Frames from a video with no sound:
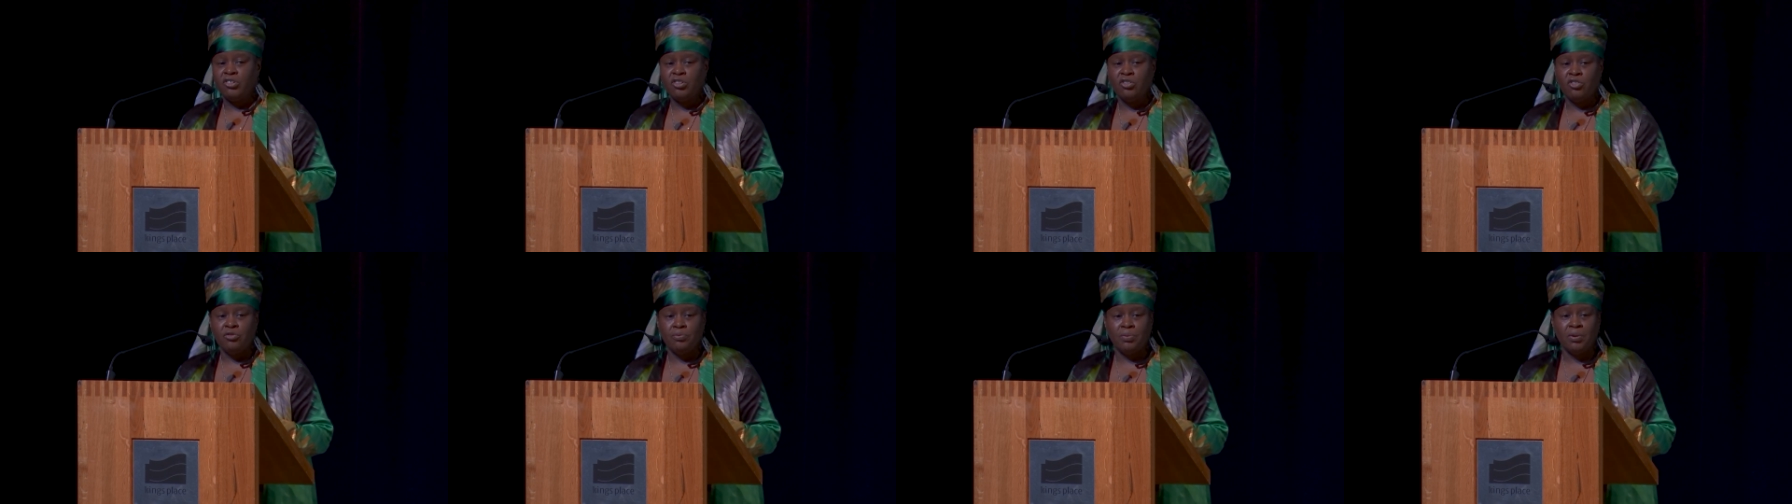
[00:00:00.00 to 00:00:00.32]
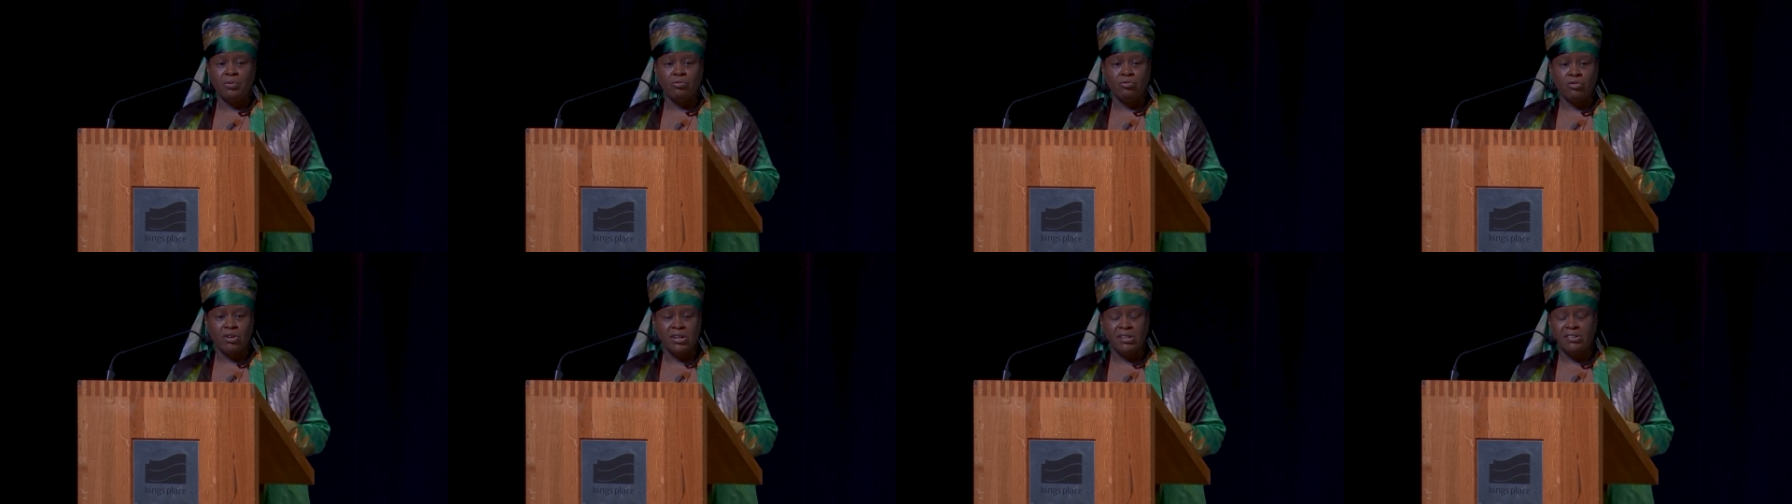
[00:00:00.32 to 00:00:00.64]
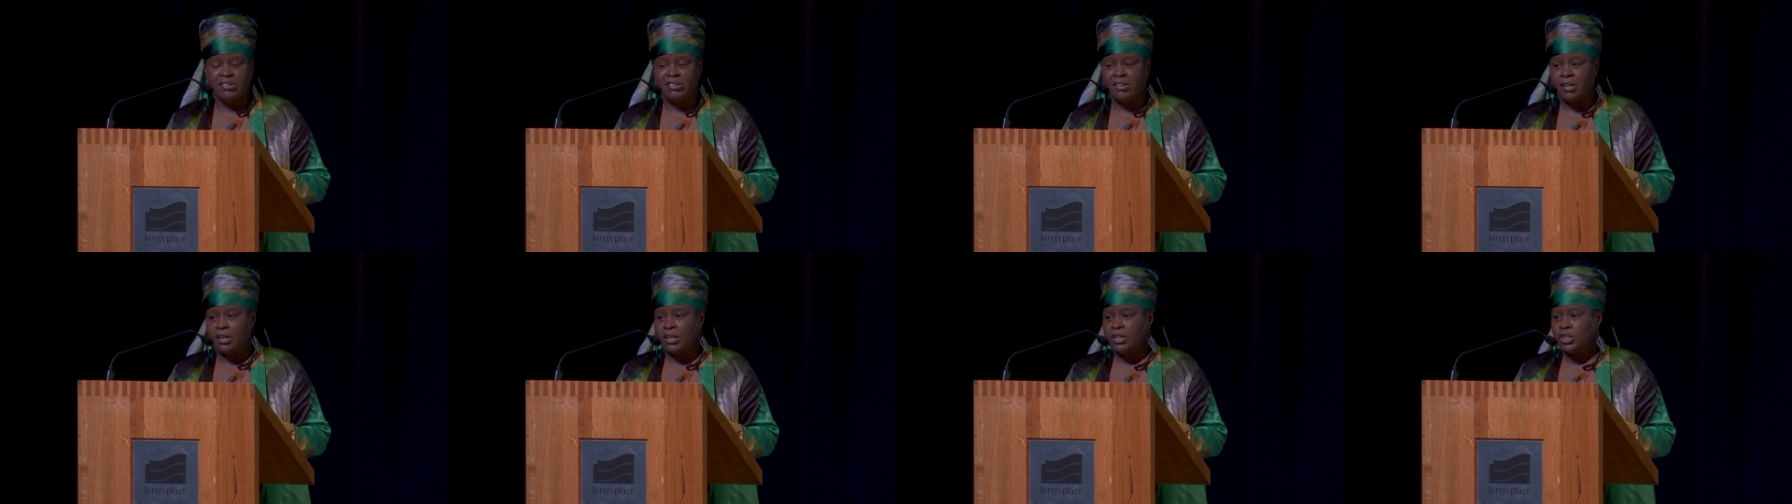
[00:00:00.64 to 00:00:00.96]
who have been
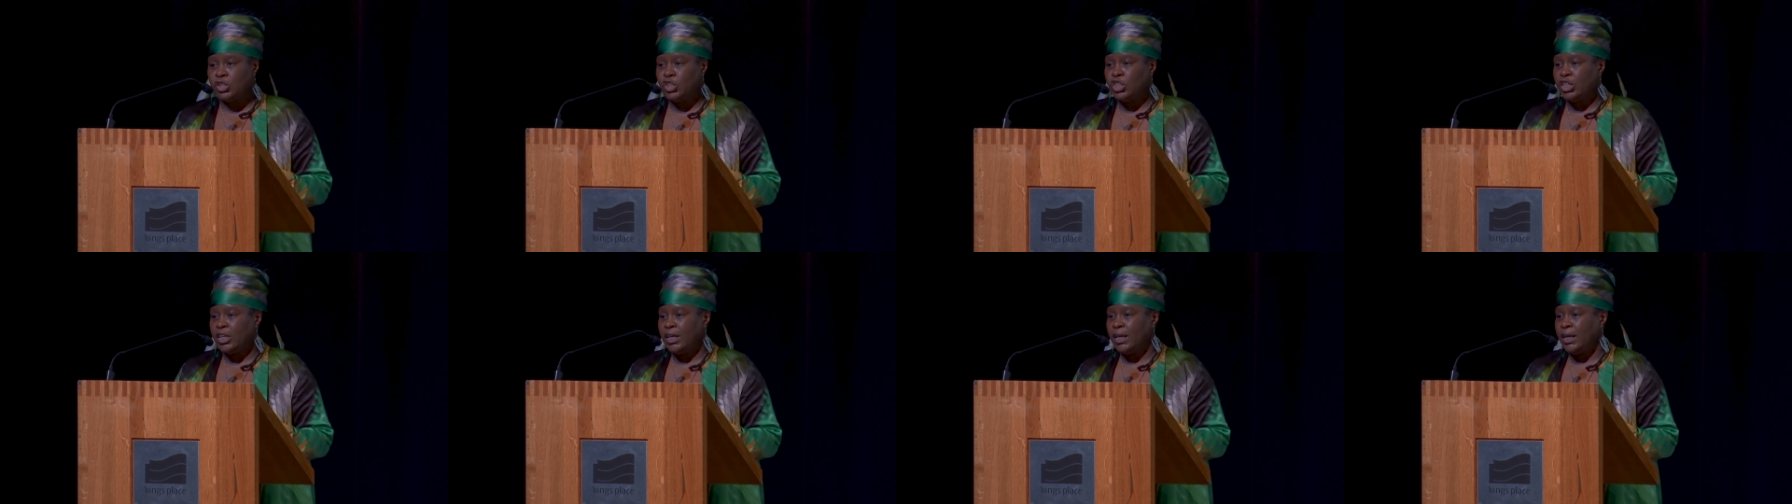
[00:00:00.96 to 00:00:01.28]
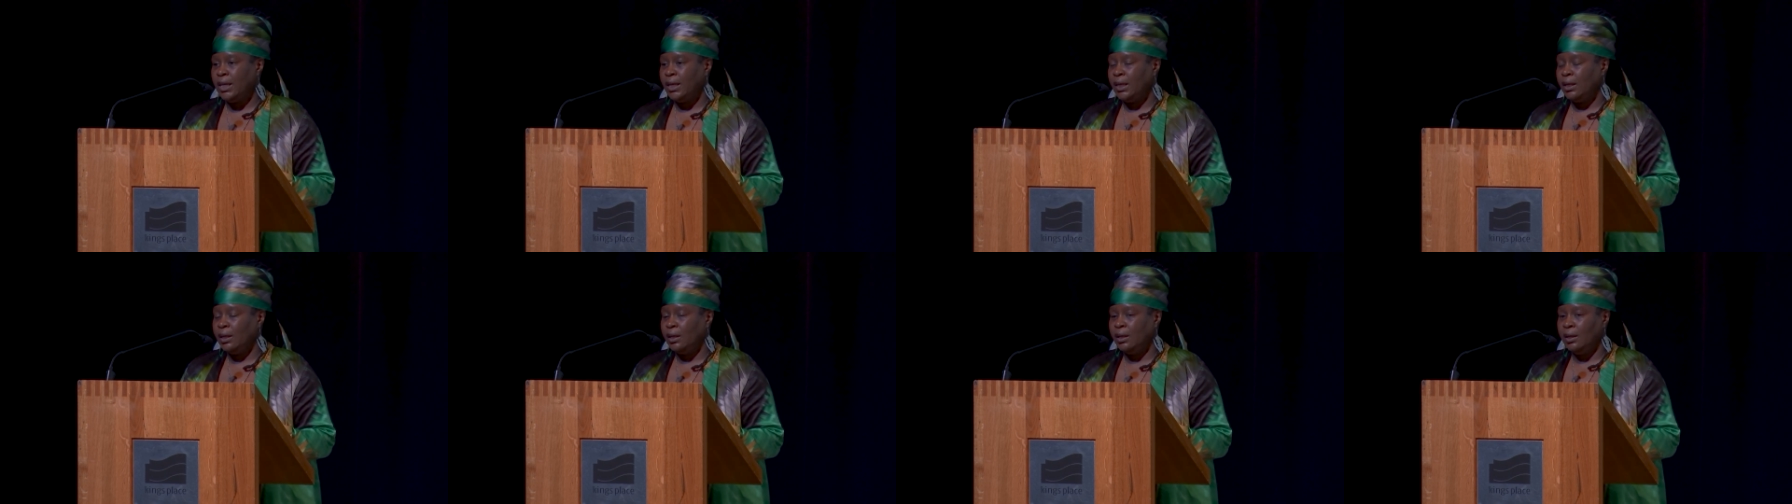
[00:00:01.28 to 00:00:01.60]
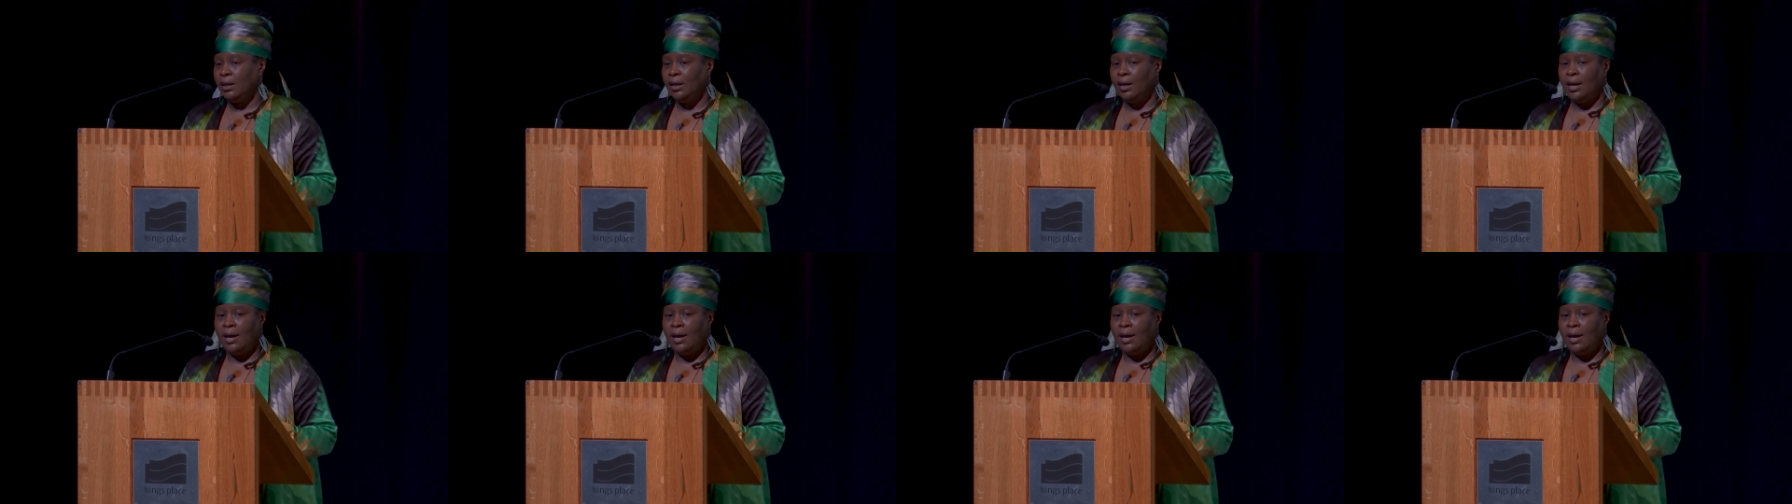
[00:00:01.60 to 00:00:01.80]
researching